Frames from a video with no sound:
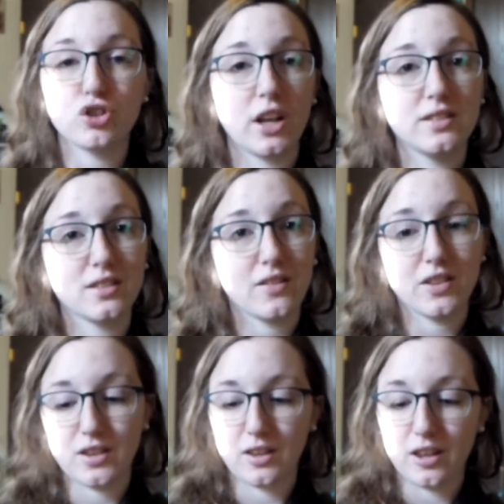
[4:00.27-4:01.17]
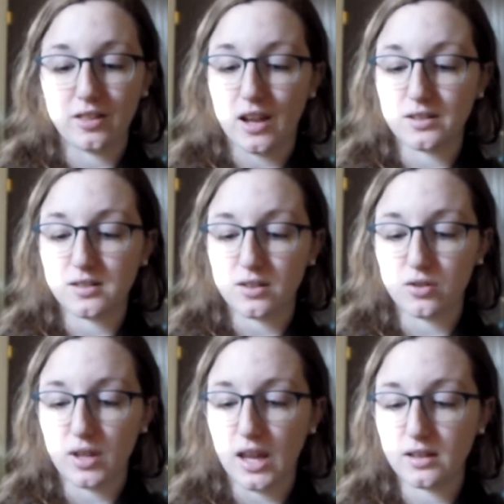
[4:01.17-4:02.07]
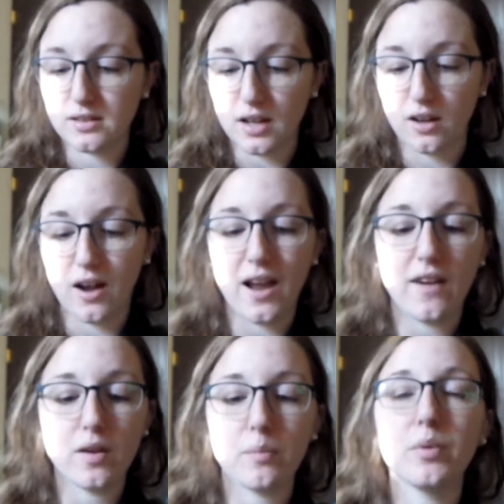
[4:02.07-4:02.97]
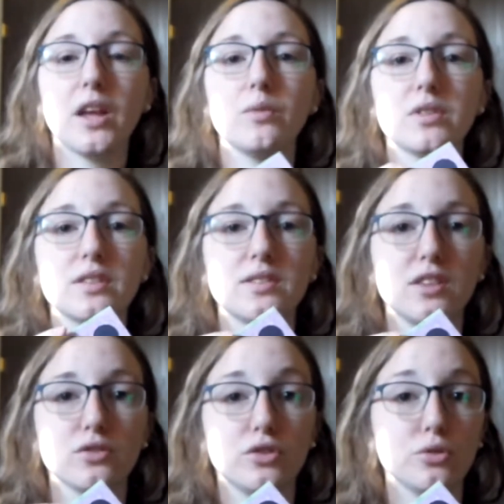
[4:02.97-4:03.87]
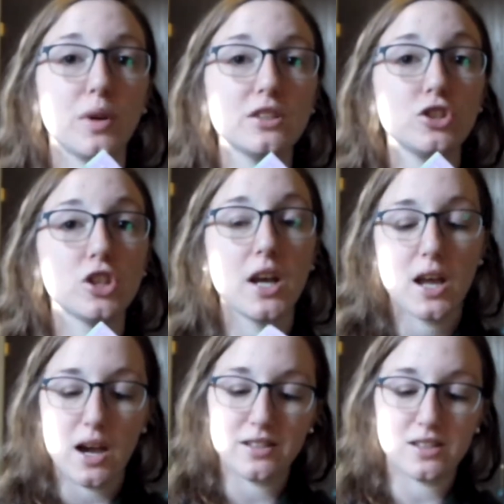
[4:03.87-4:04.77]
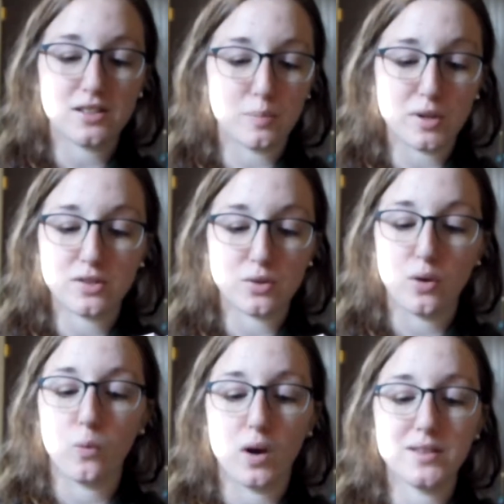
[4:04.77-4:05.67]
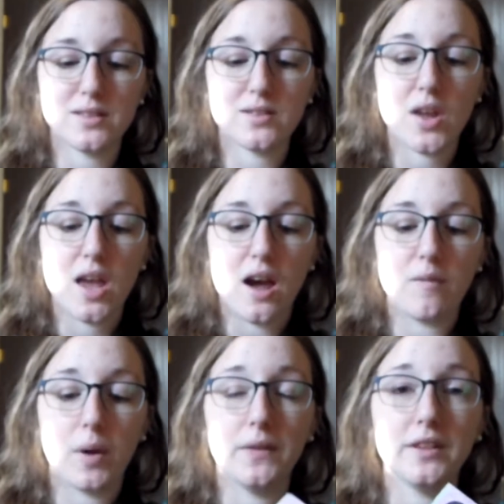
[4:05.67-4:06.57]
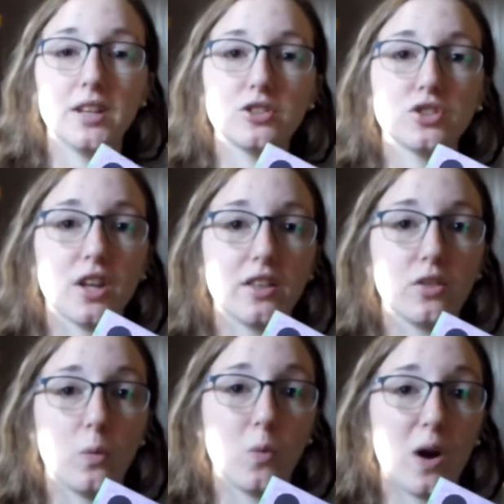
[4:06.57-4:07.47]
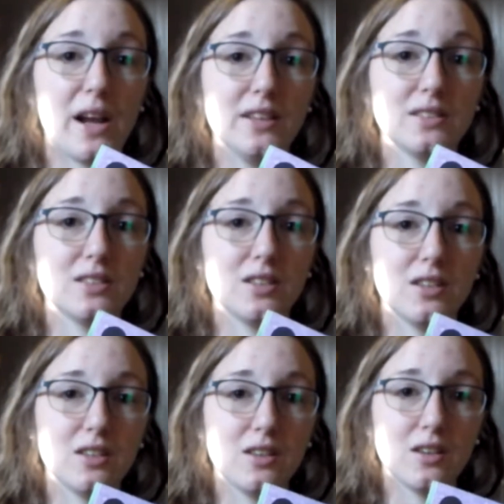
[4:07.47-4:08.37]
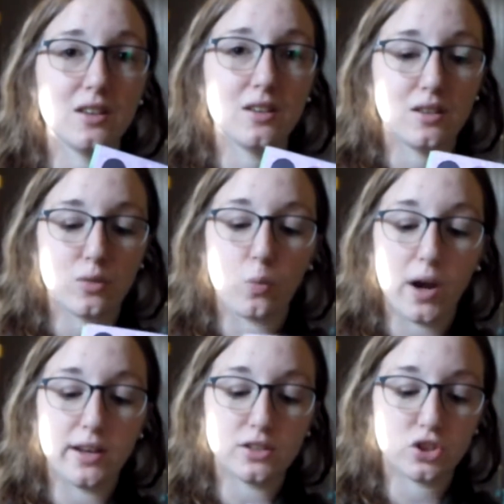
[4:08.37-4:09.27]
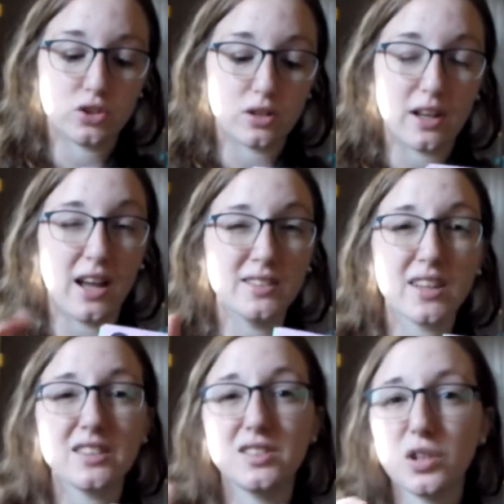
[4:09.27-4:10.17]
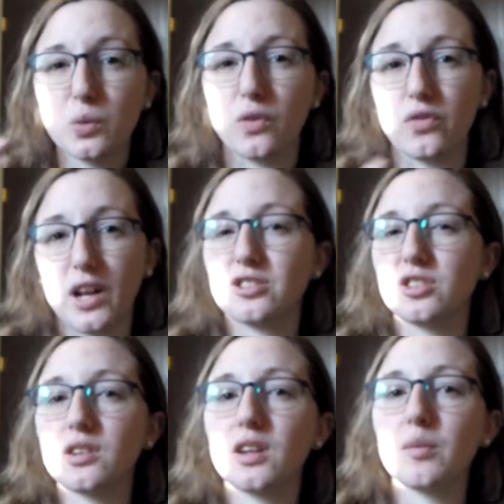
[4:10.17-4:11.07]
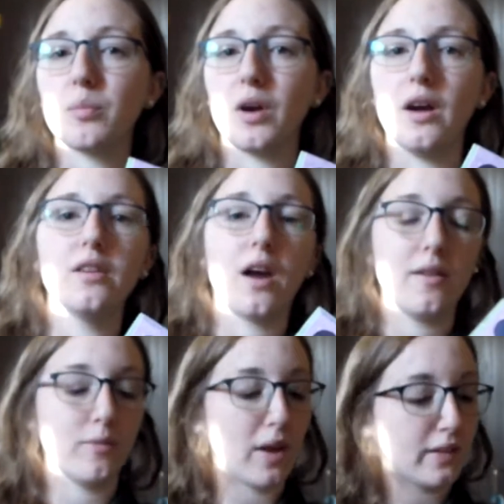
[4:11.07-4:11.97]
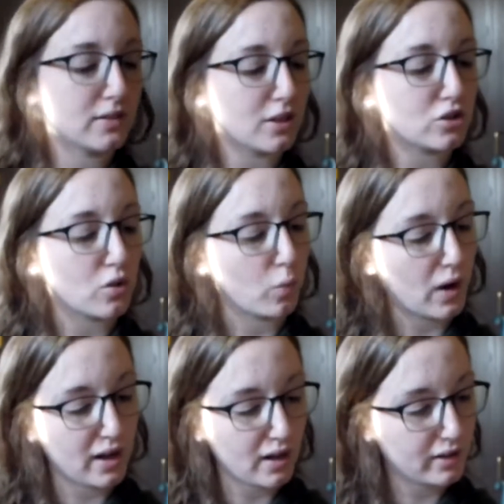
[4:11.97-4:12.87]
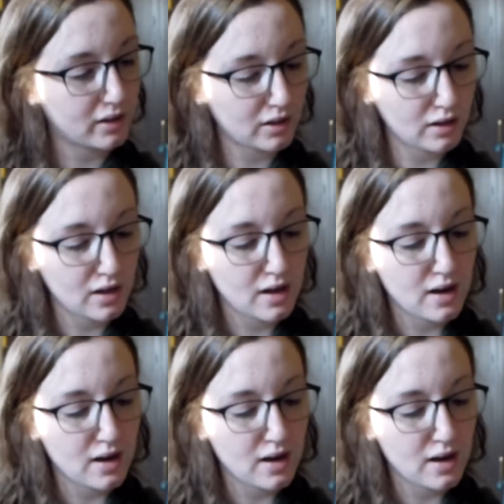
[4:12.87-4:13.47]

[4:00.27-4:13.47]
shades and everything like that. You can tell, I haven't played with this teal too much. I did dip into it once. I've mainly touched like the whitish, it has like a teal reflector in it, but I've mainly touched the white color